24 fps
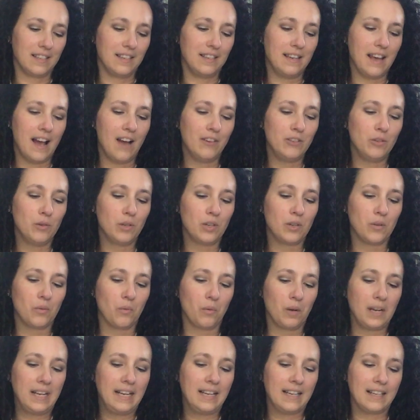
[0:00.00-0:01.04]
Now you can
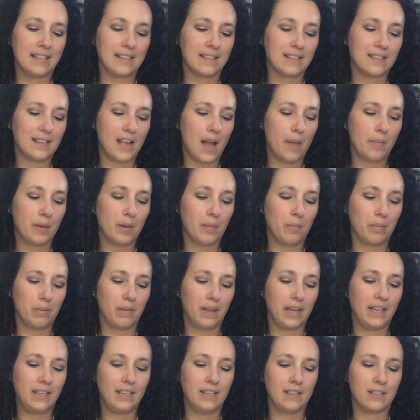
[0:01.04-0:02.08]
read it and stop
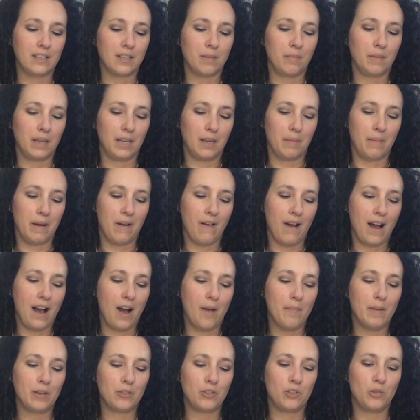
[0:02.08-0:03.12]
complaining to me about how
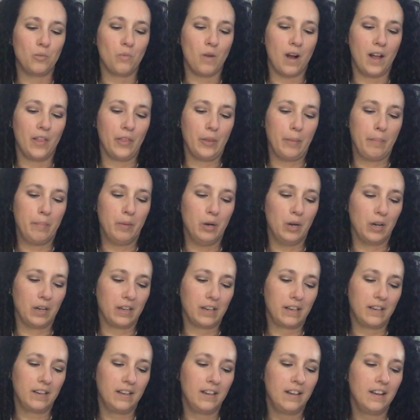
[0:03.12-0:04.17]
much you want the book.